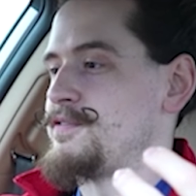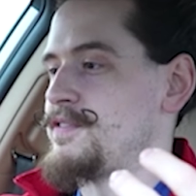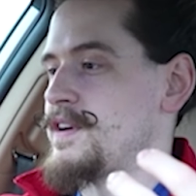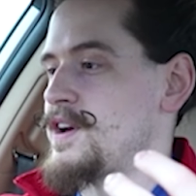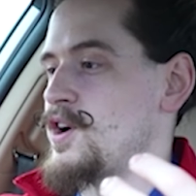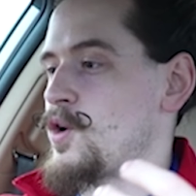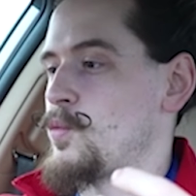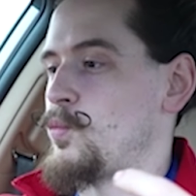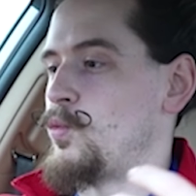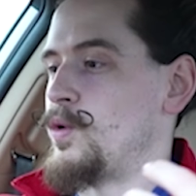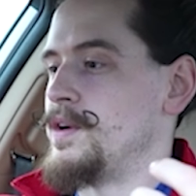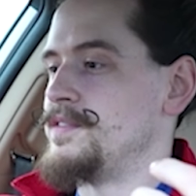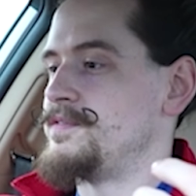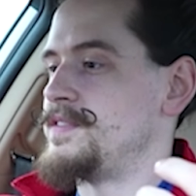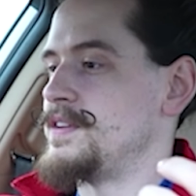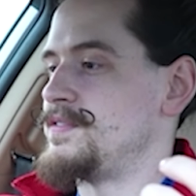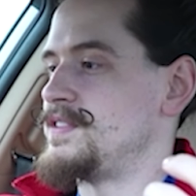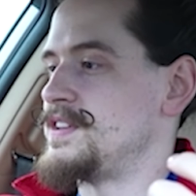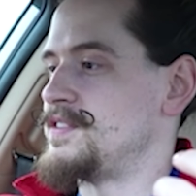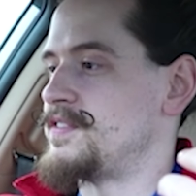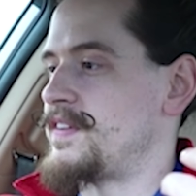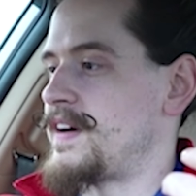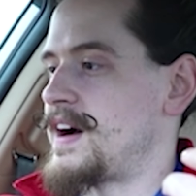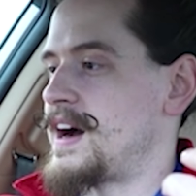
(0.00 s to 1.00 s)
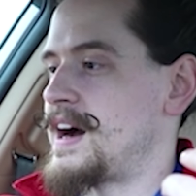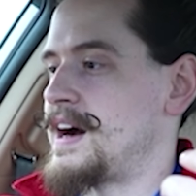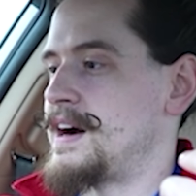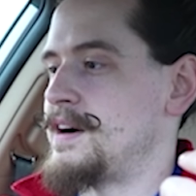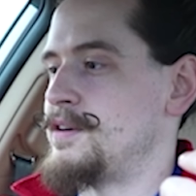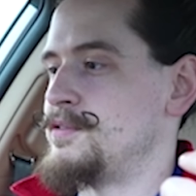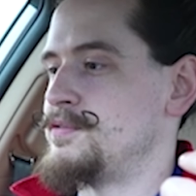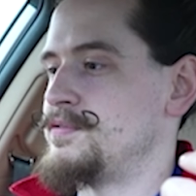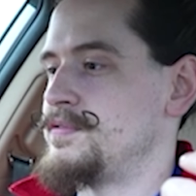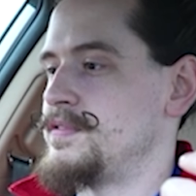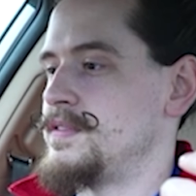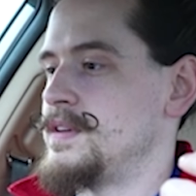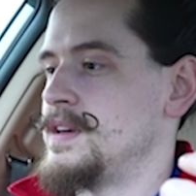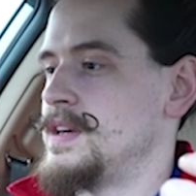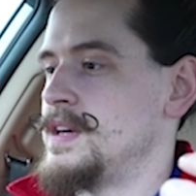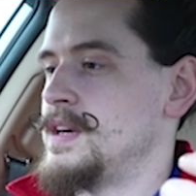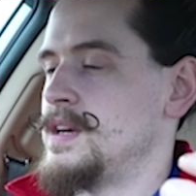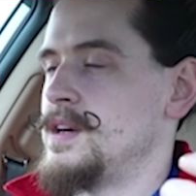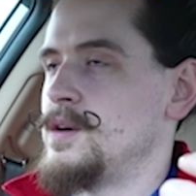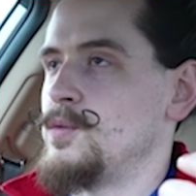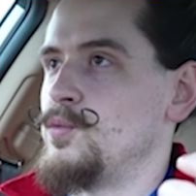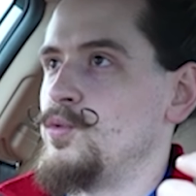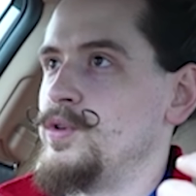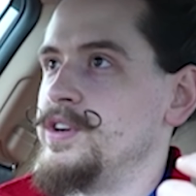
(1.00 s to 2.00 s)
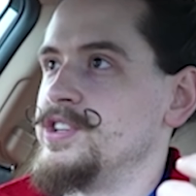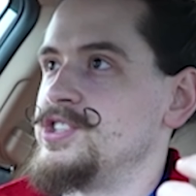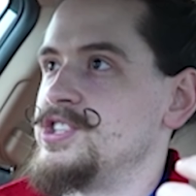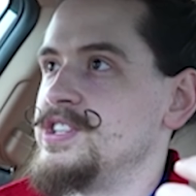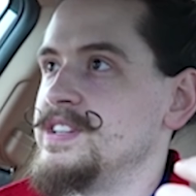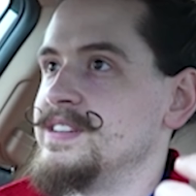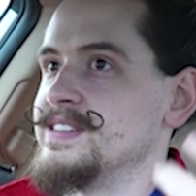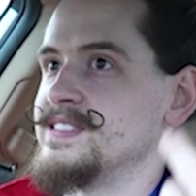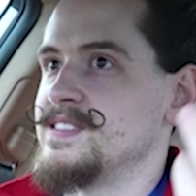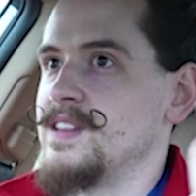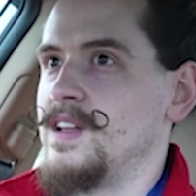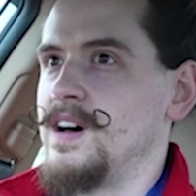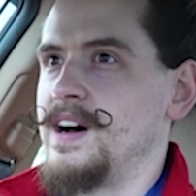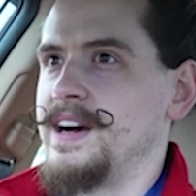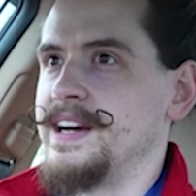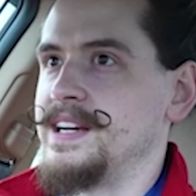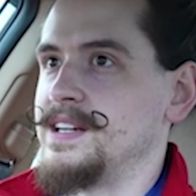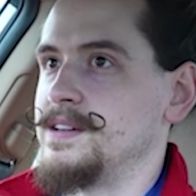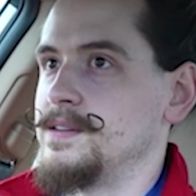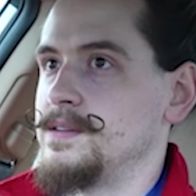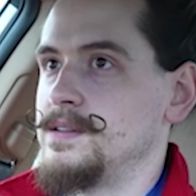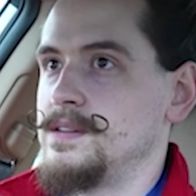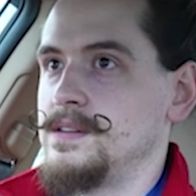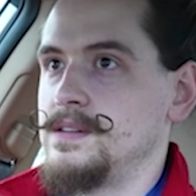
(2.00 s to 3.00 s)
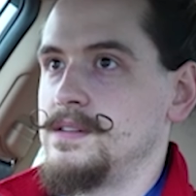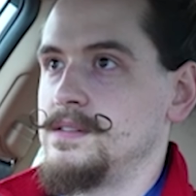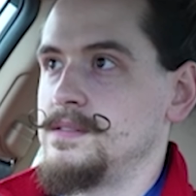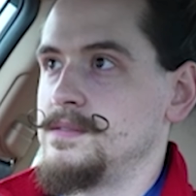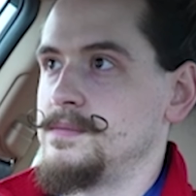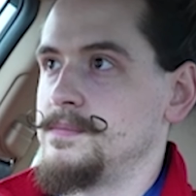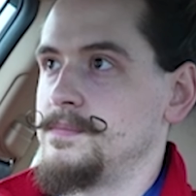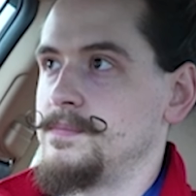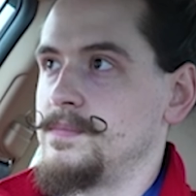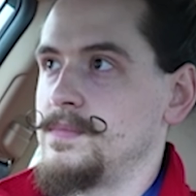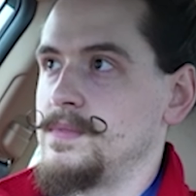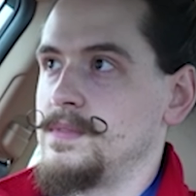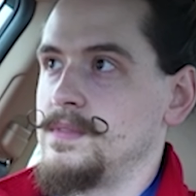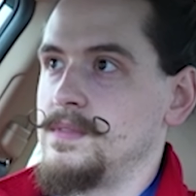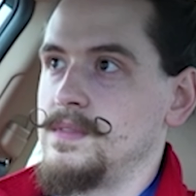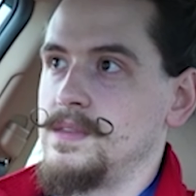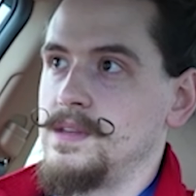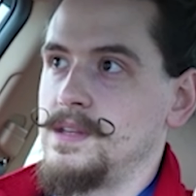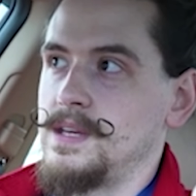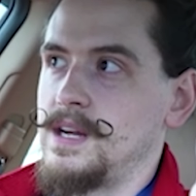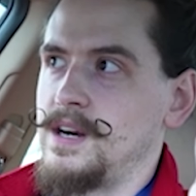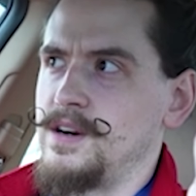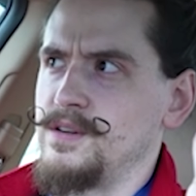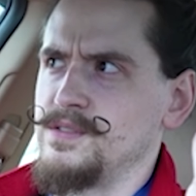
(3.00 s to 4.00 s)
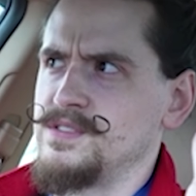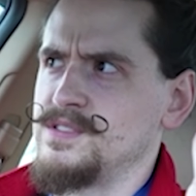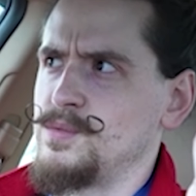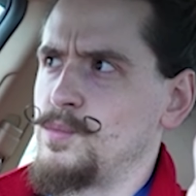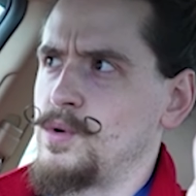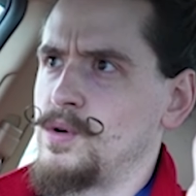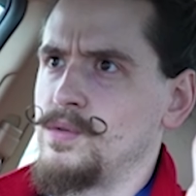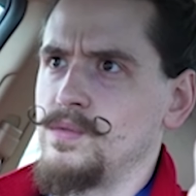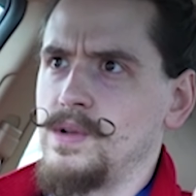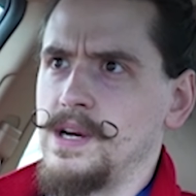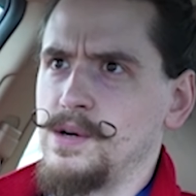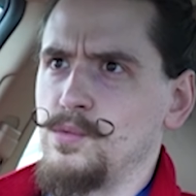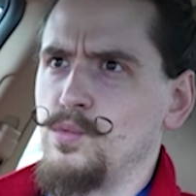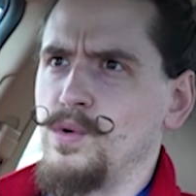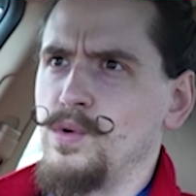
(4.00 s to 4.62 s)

failed 155, which is like, I don't know, somewhere like